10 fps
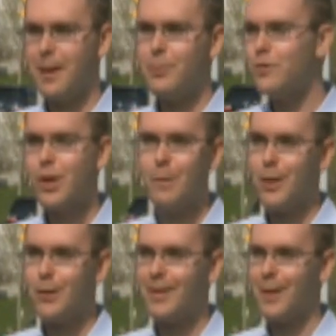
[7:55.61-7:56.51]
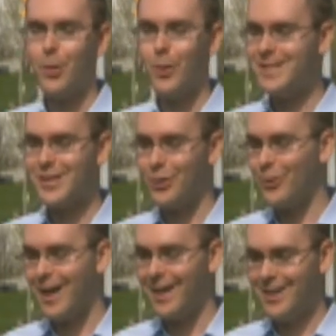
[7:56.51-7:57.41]
my moves got better at that point
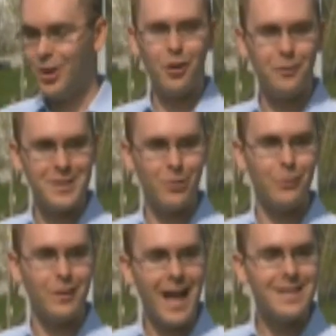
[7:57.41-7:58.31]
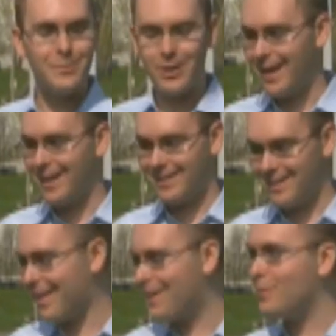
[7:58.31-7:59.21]
or if he sort of relaxed, but
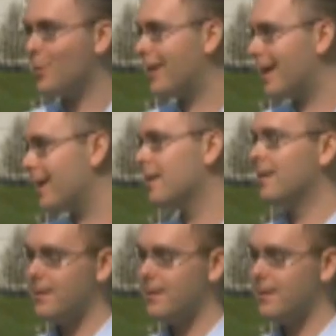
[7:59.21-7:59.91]
at that point I